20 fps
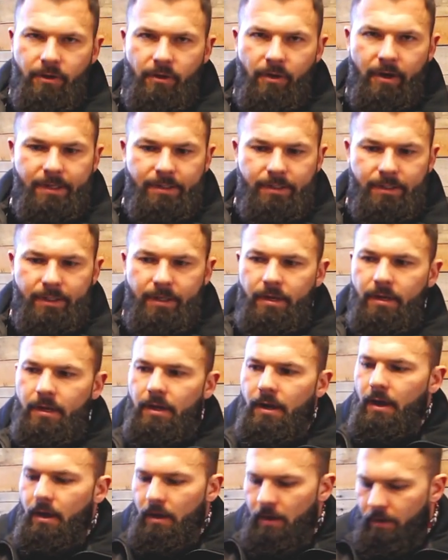are crazy
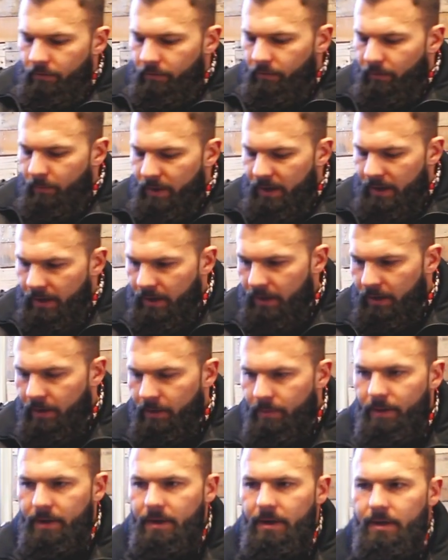uh, for me
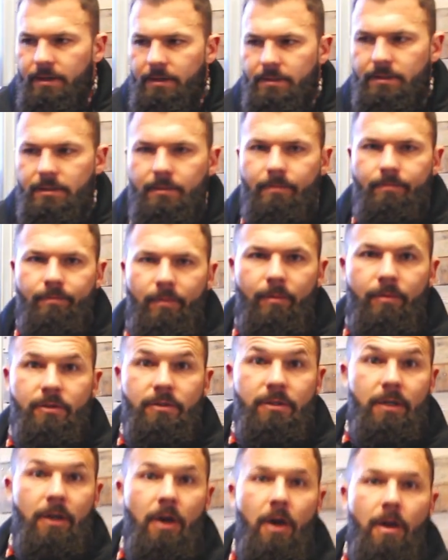because I'm
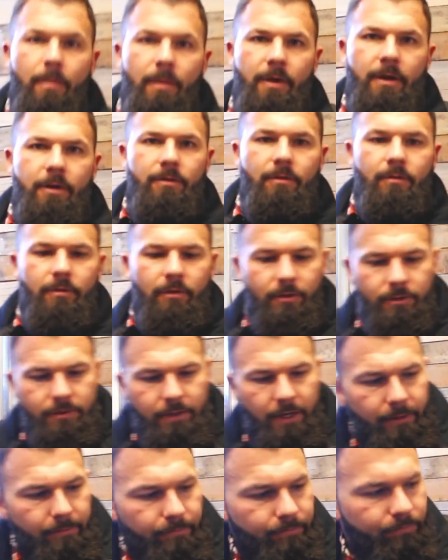usually gone Monday through
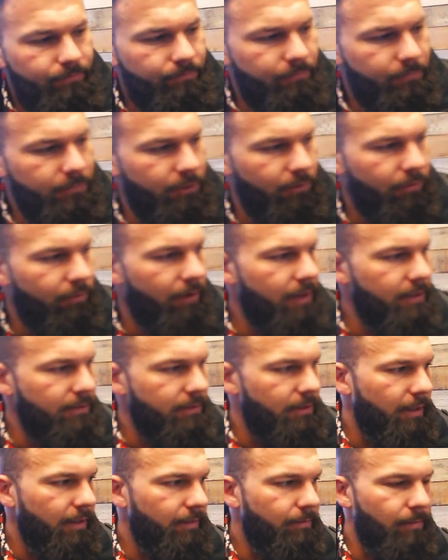Thursday. So
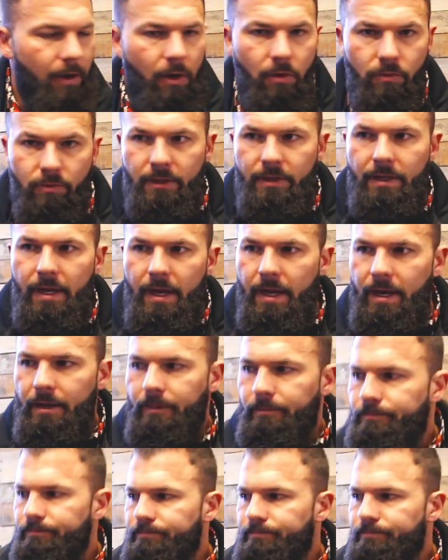Fridays are like my only day in